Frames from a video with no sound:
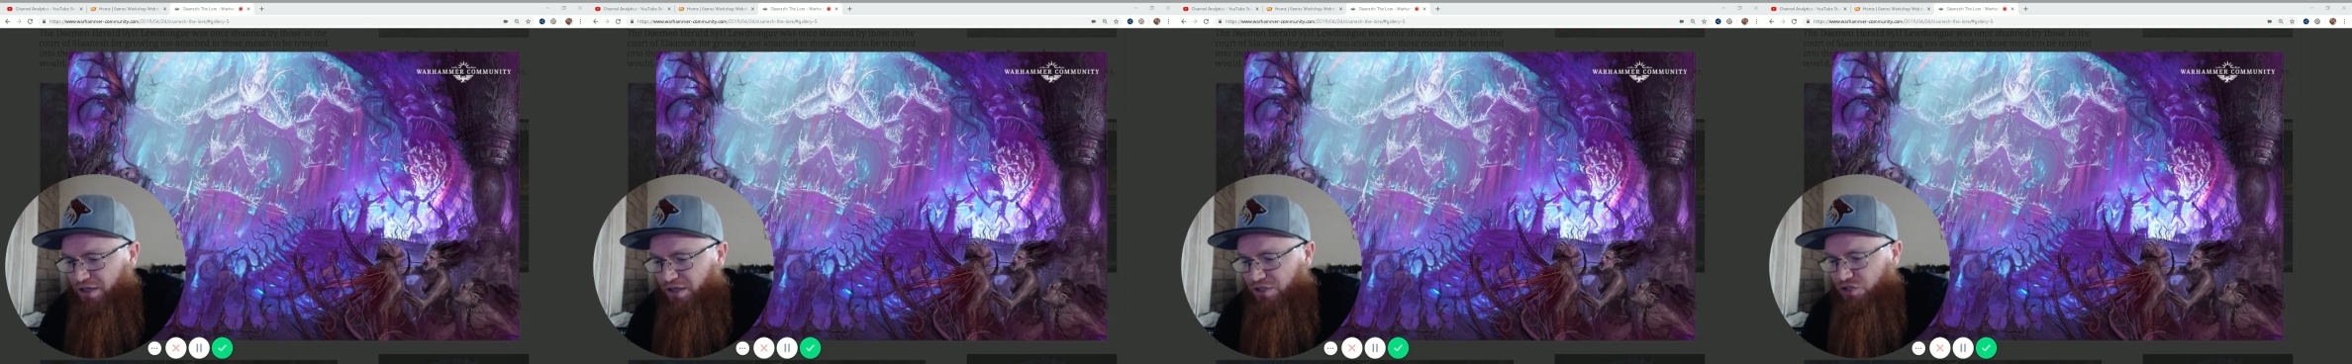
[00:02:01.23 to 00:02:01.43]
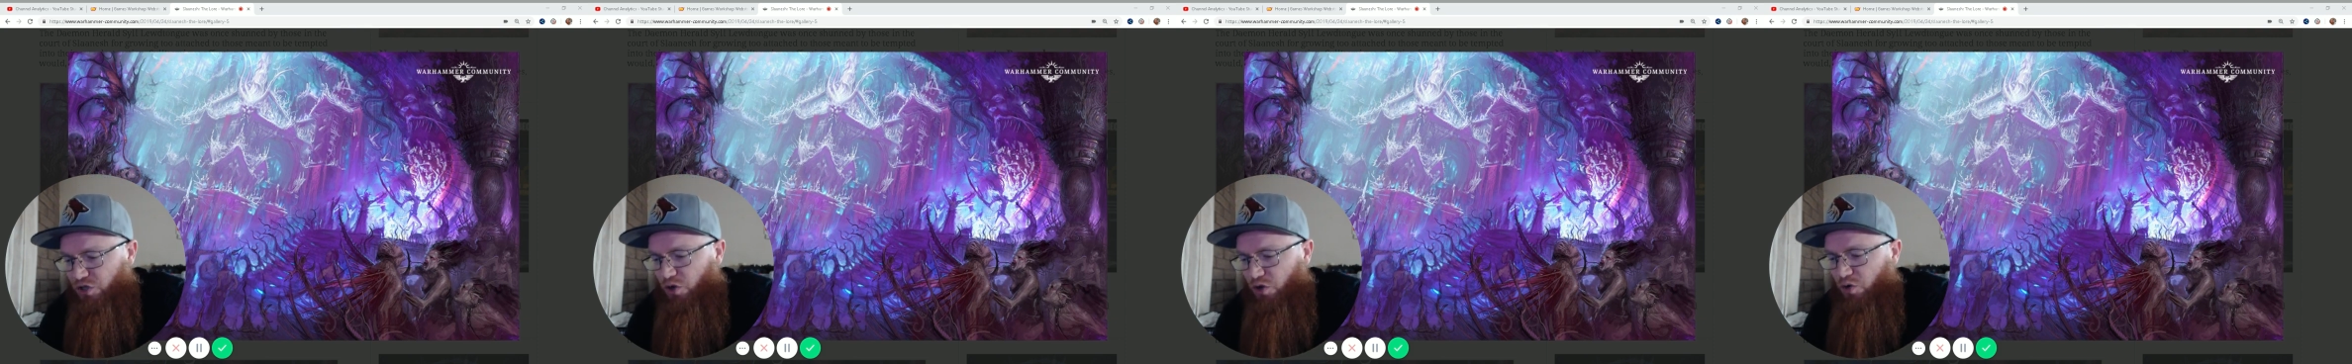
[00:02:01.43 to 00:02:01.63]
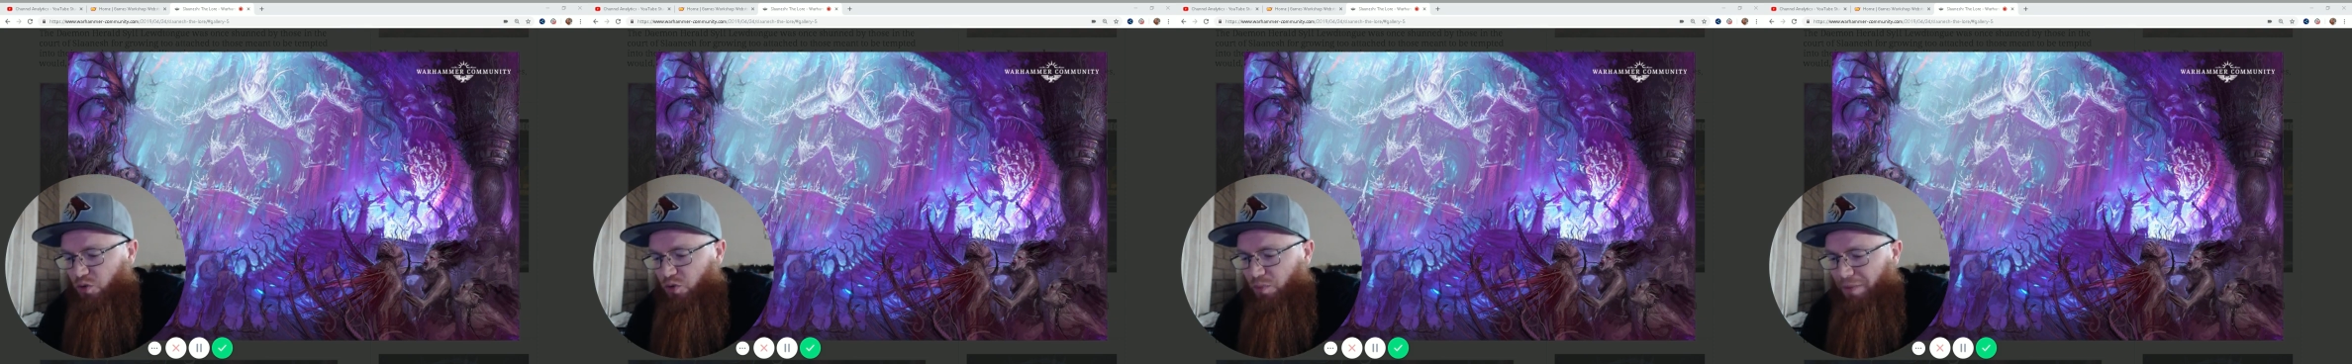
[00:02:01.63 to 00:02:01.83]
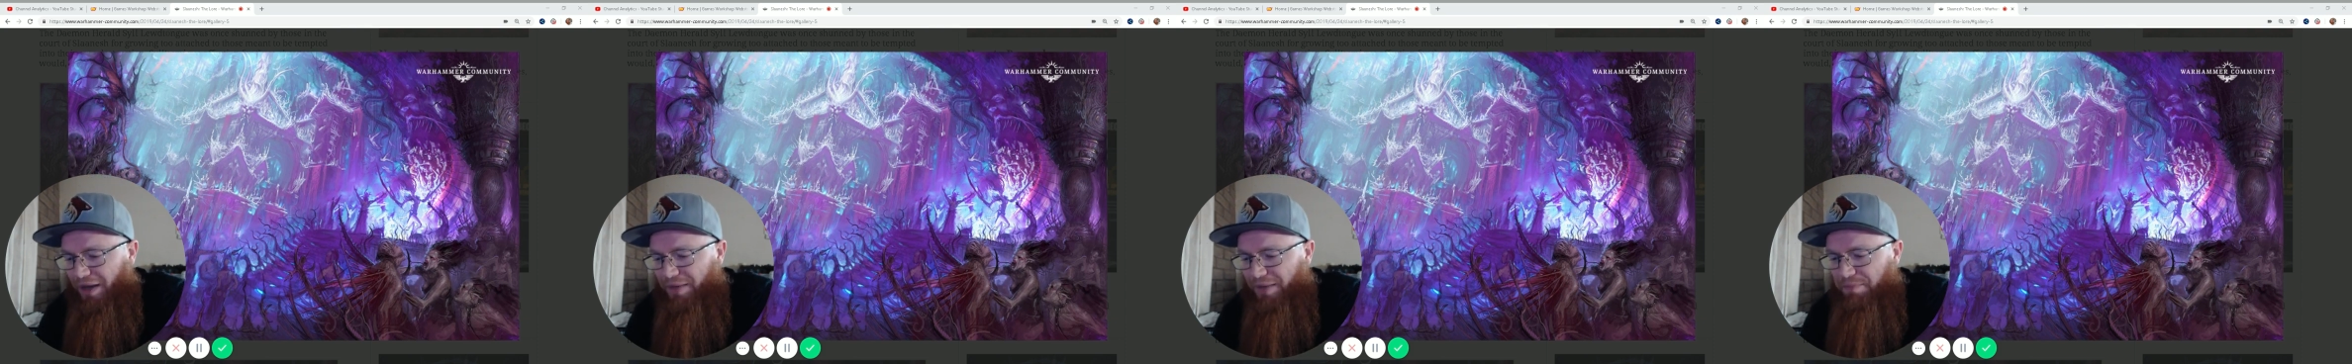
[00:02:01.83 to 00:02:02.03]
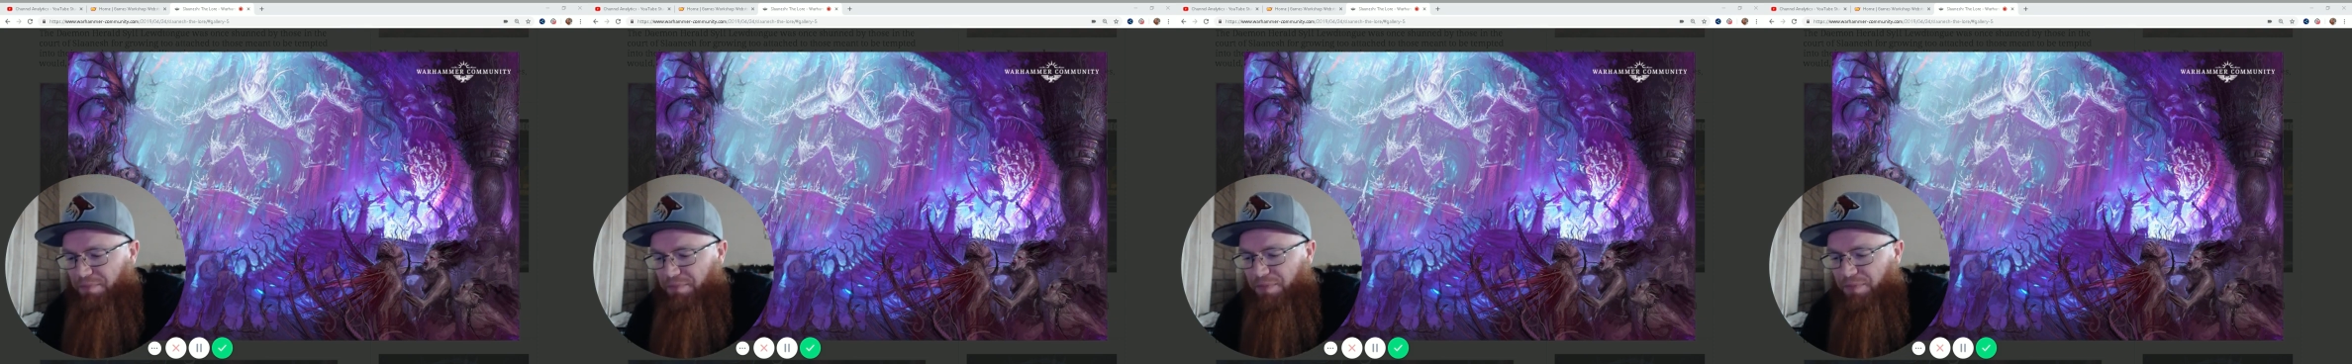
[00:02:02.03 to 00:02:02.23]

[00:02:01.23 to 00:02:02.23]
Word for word: So my